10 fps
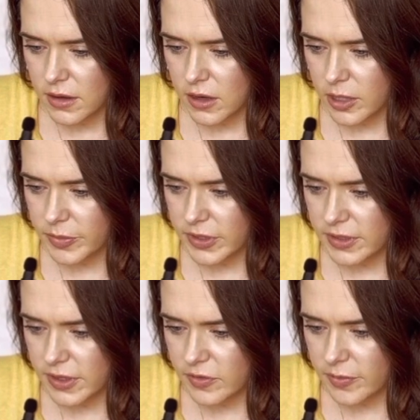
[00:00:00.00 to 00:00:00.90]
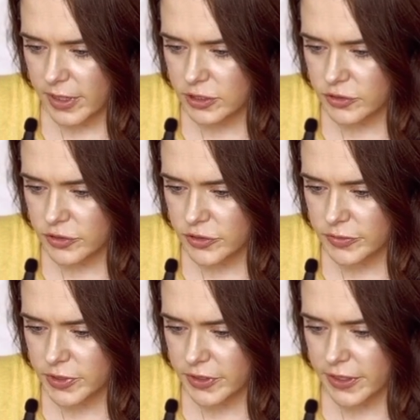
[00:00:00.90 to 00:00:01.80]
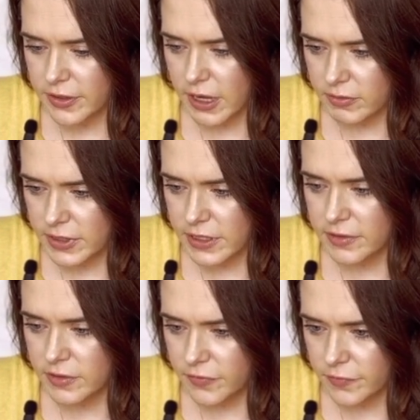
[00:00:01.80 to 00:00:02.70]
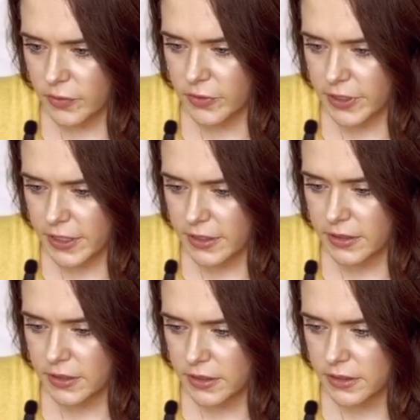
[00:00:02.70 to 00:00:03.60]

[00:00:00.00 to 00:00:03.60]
Carpet in the other bedrooms. All right, that would need new flooring.